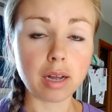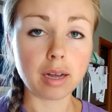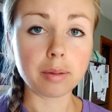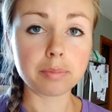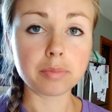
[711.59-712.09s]

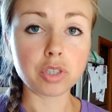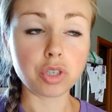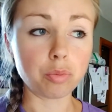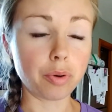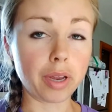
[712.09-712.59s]

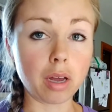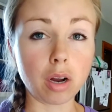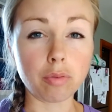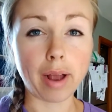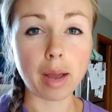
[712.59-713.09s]
to bring
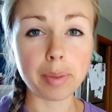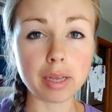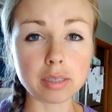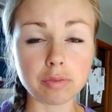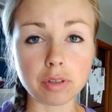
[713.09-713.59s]
our
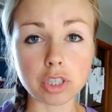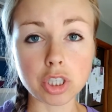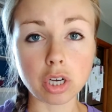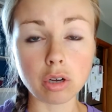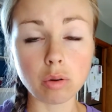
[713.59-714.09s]
rabbits for the
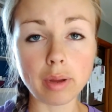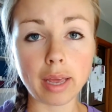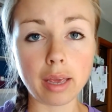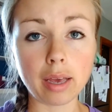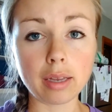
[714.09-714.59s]
show,
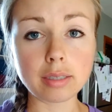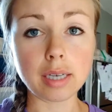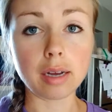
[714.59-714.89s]
and